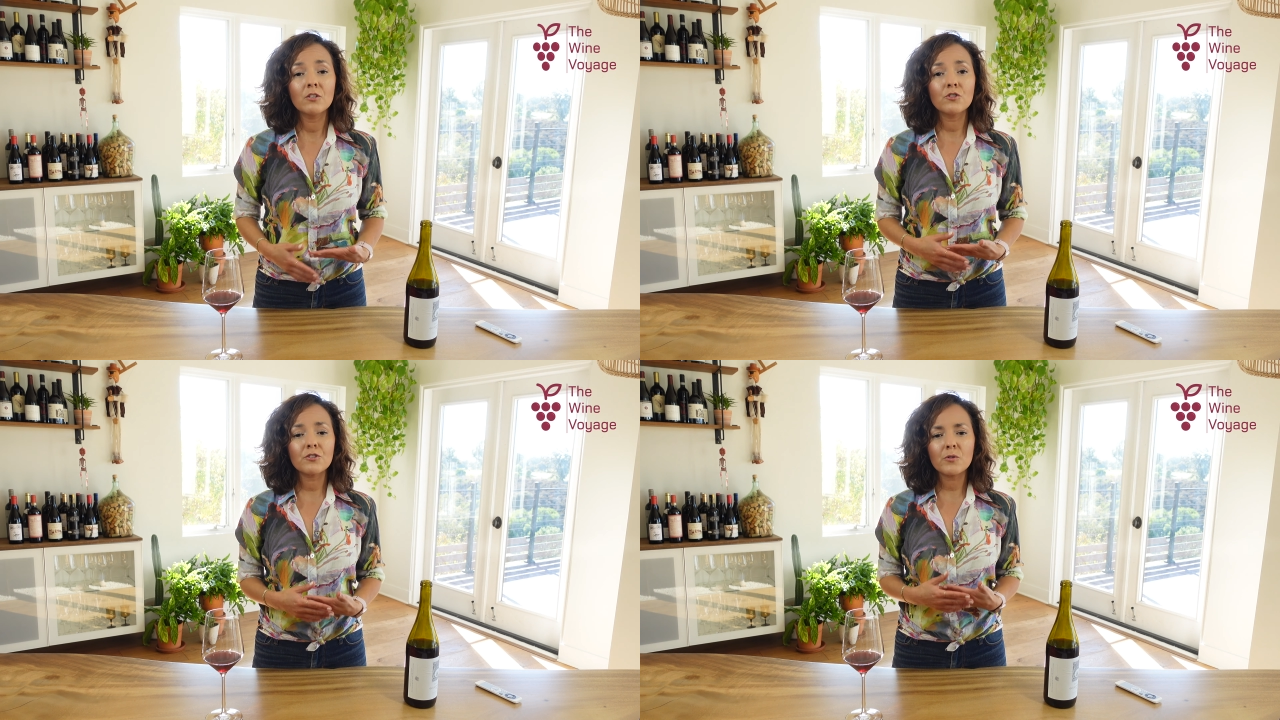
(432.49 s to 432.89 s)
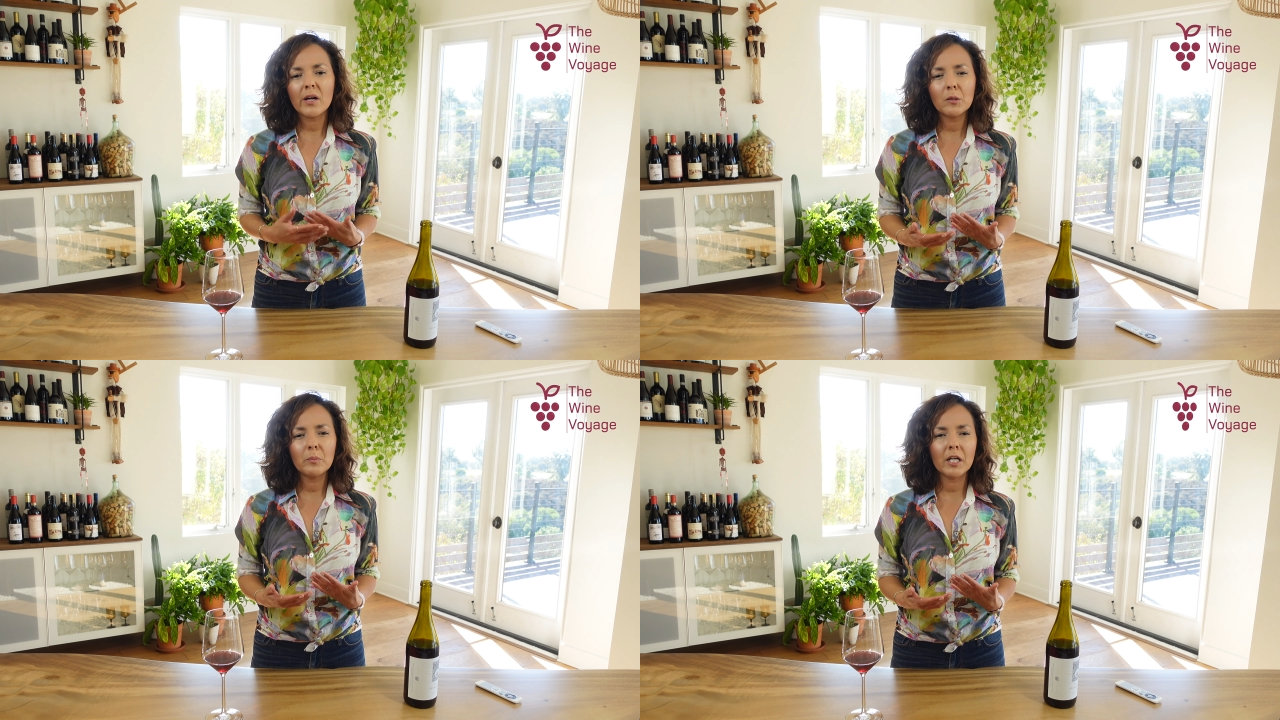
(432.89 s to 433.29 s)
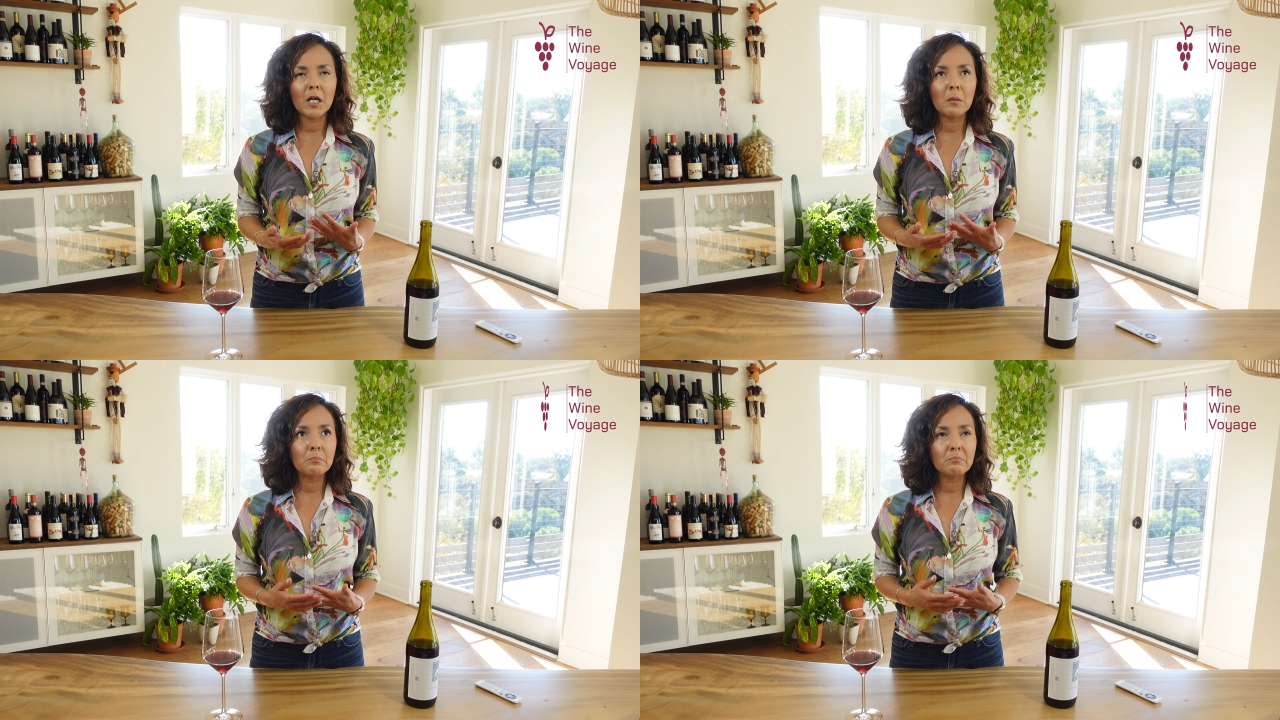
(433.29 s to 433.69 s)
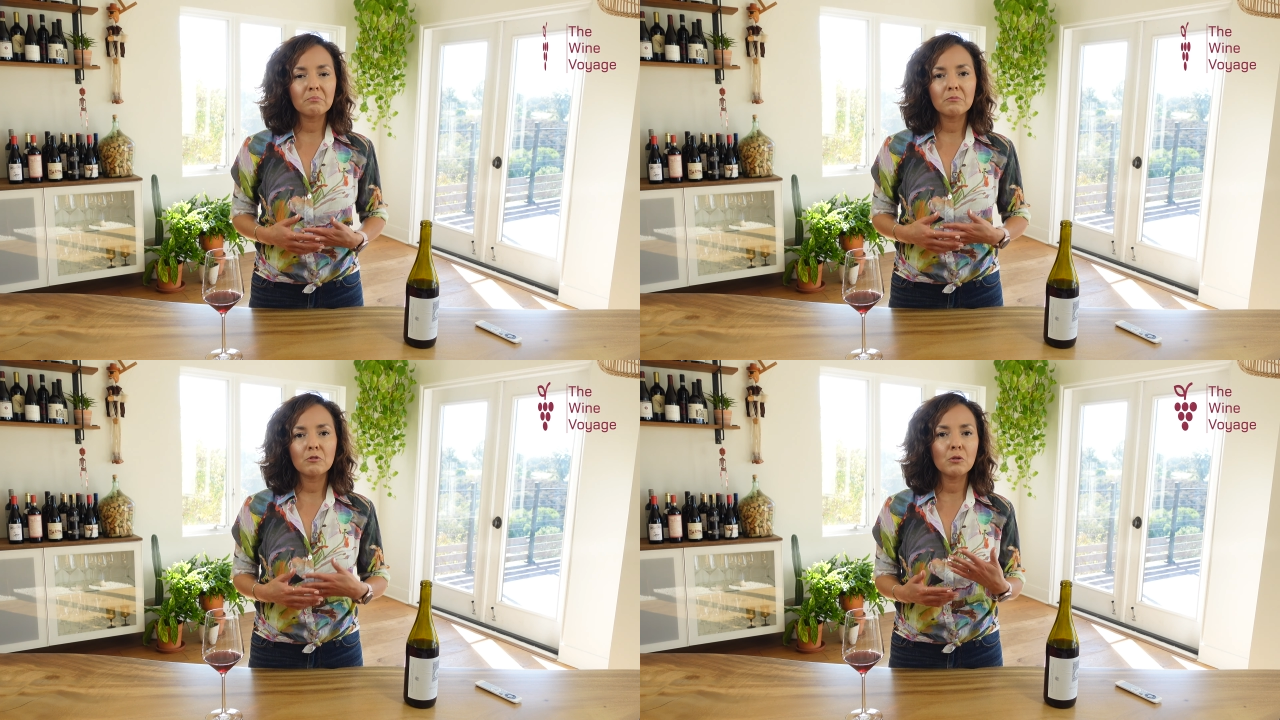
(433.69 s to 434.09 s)
Just try to pick up
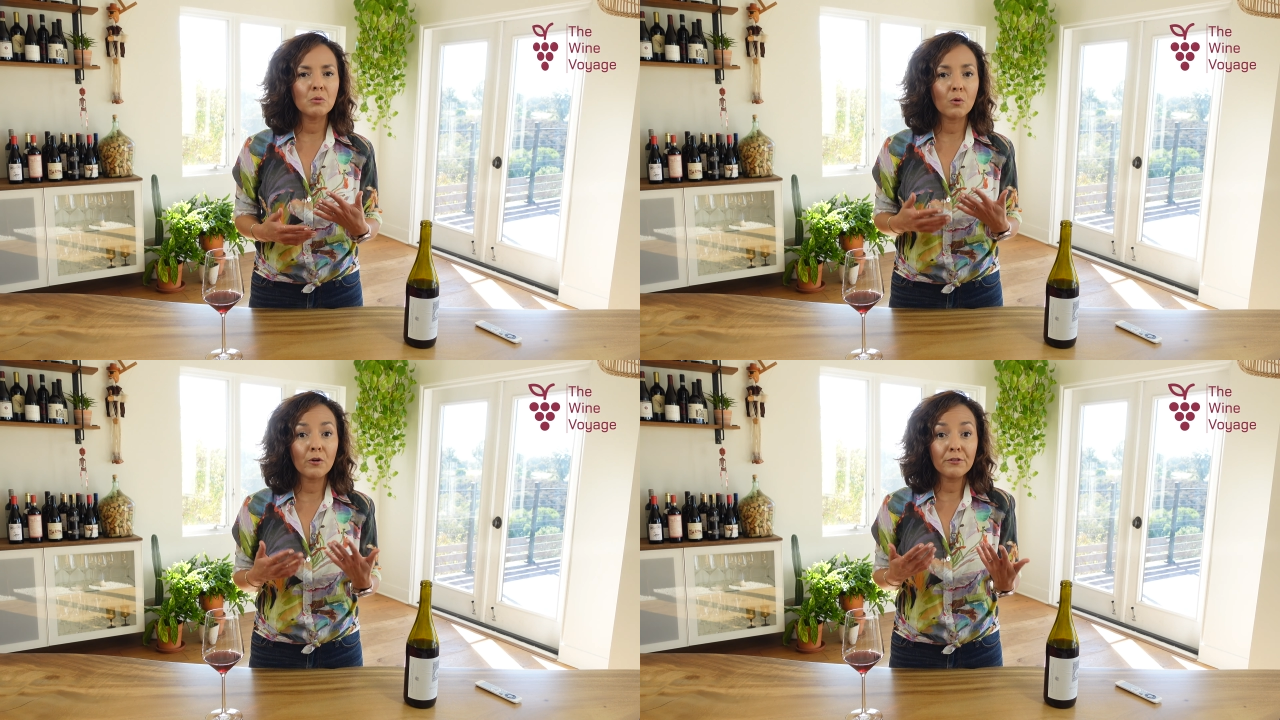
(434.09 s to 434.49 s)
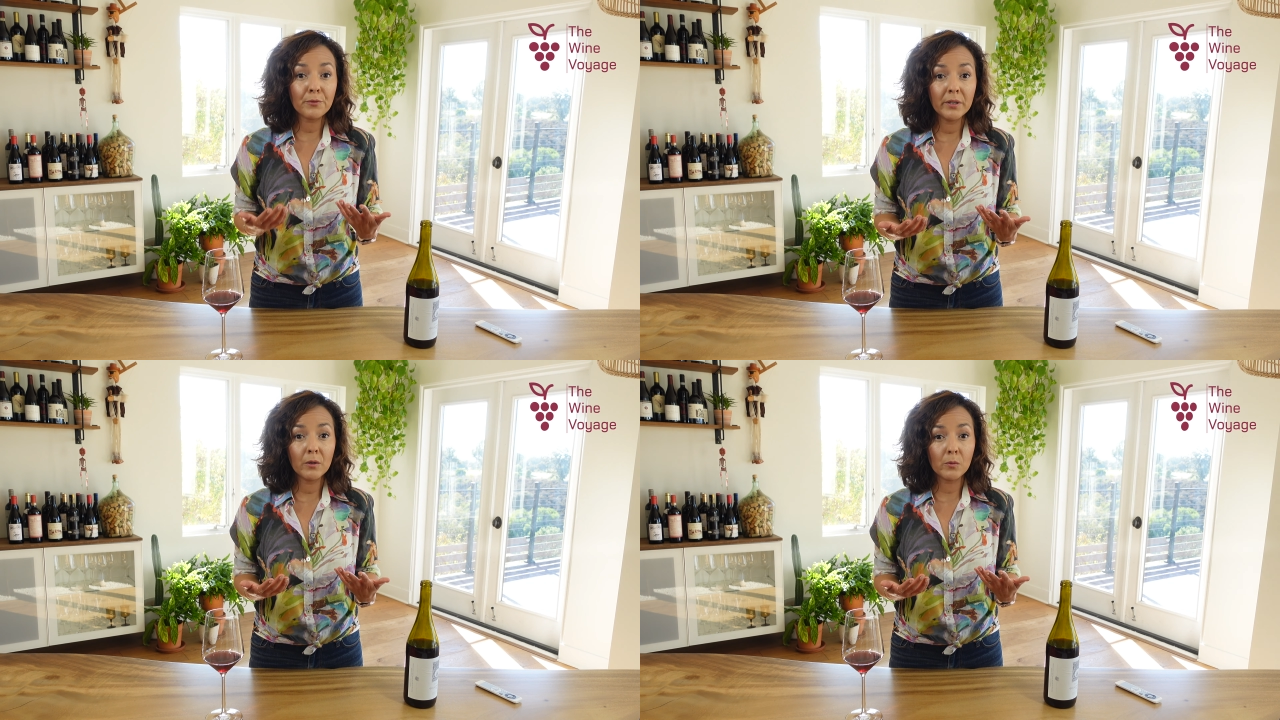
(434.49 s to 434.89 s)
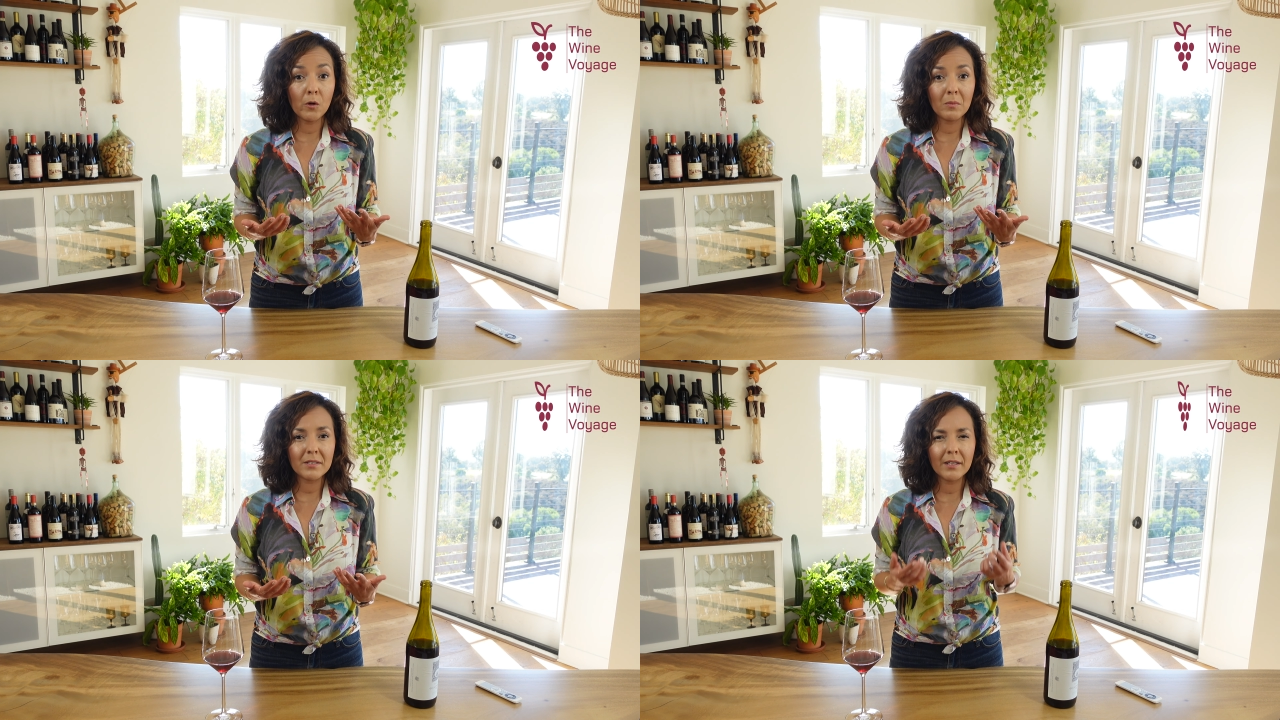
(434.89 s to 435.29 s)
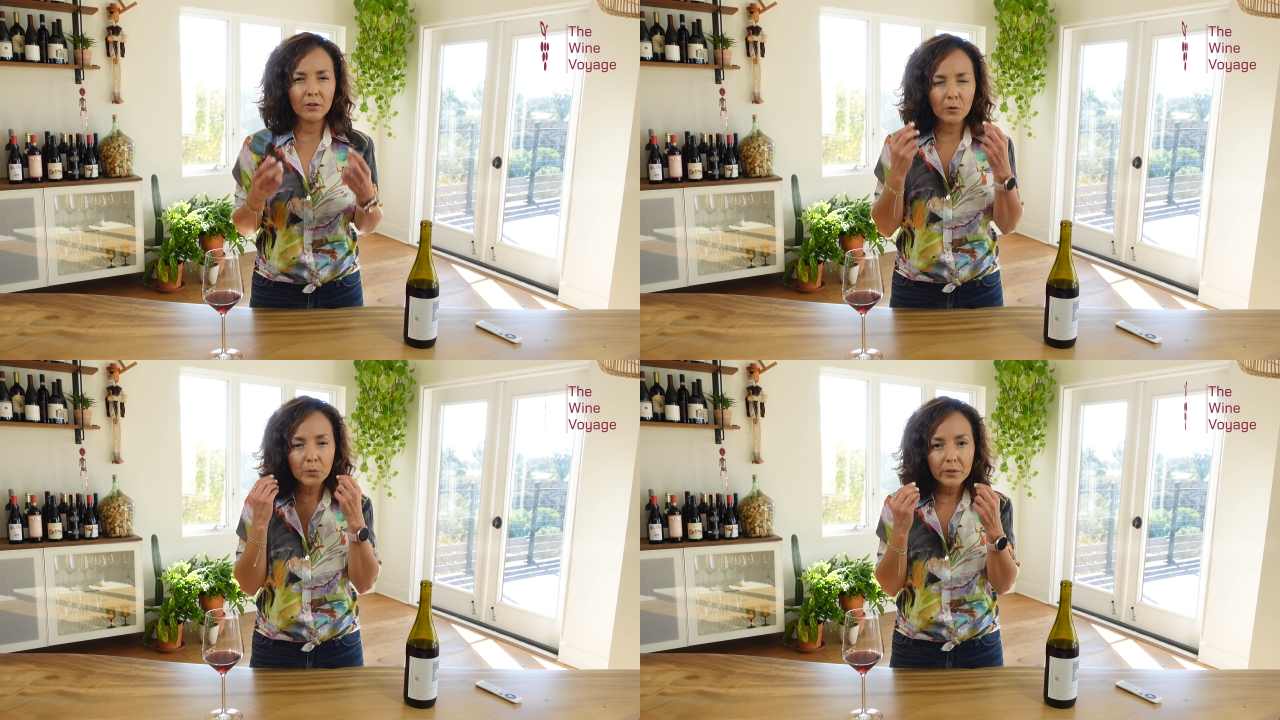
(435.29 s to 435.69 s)
2 or 3 aromas that
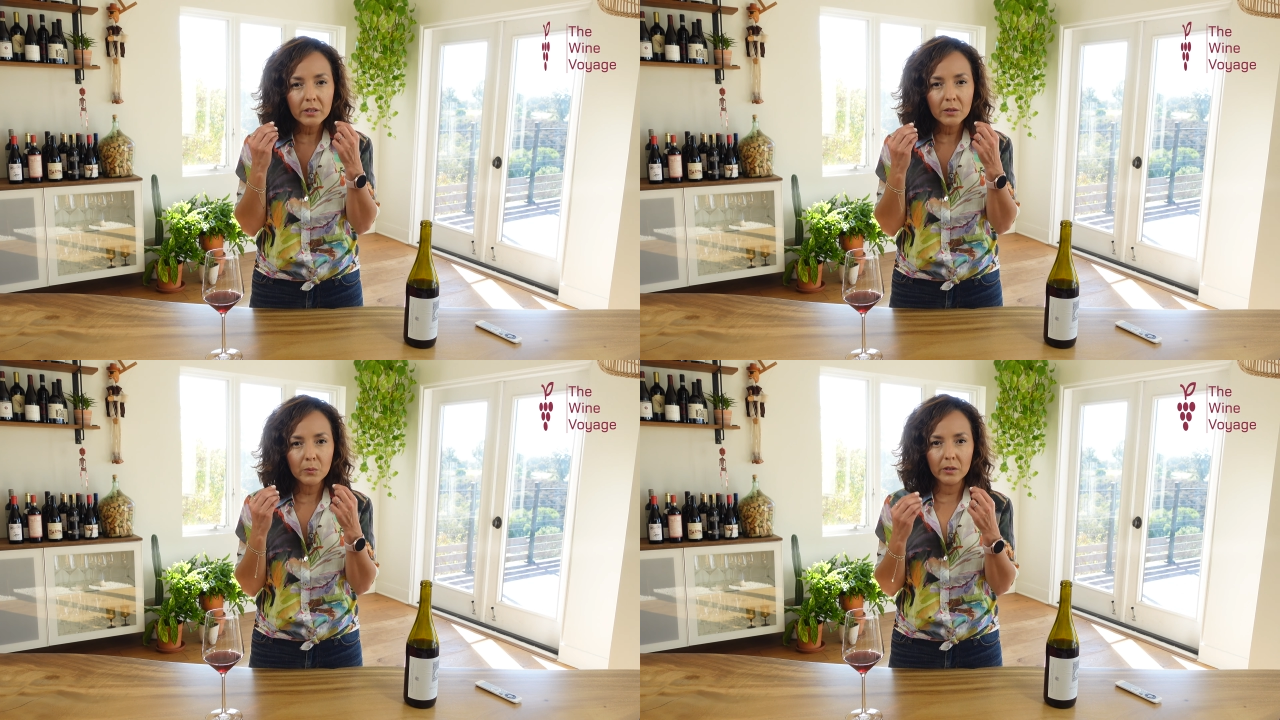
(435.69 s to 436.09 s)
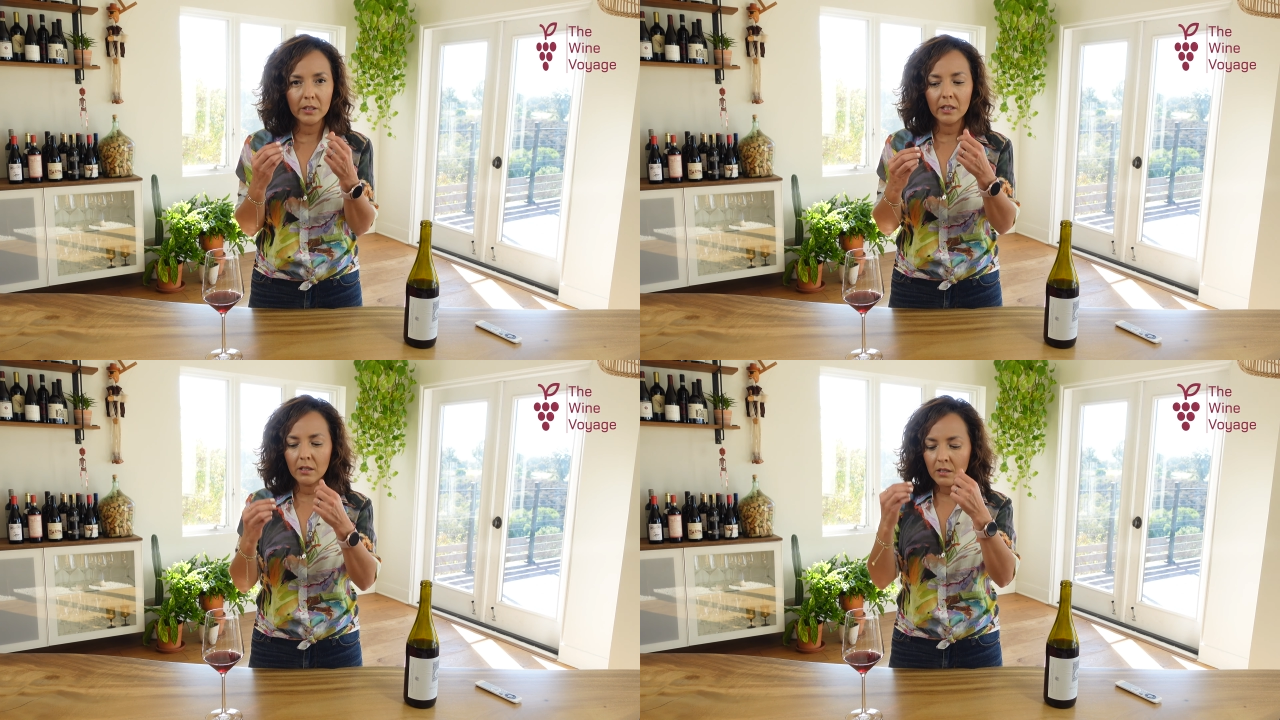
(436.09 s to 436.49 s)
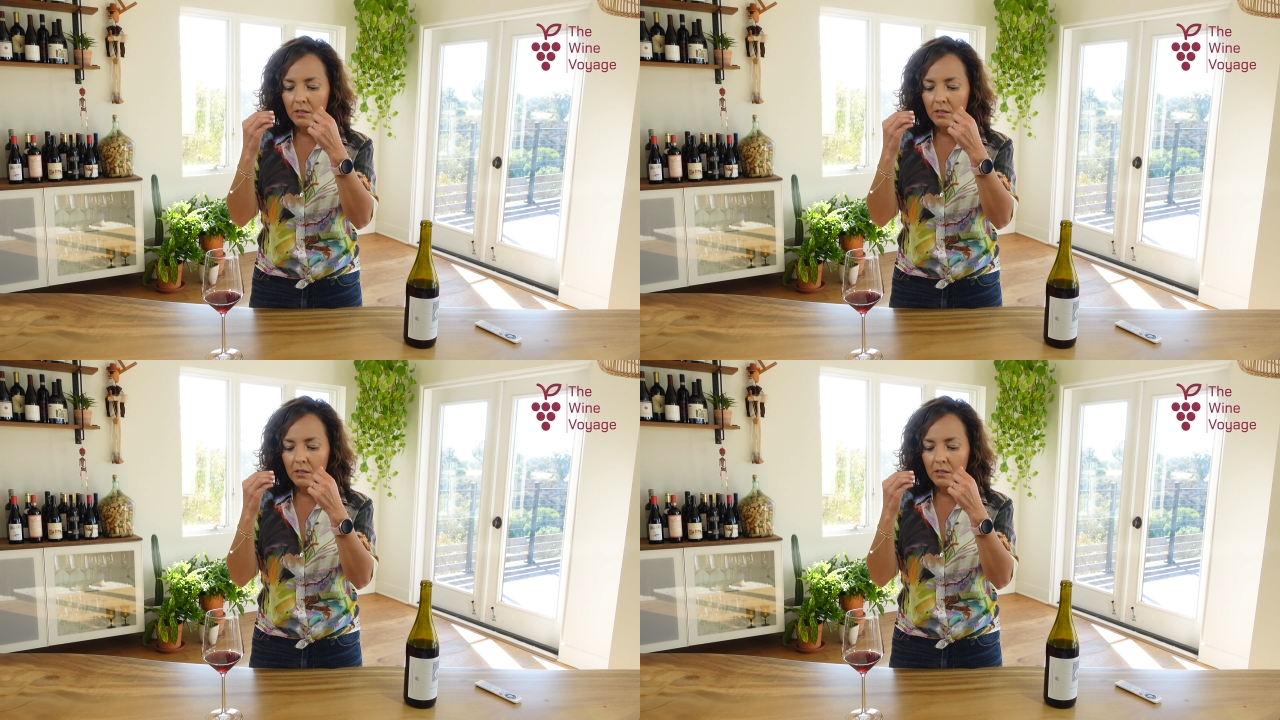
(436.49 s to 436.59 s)
are really, really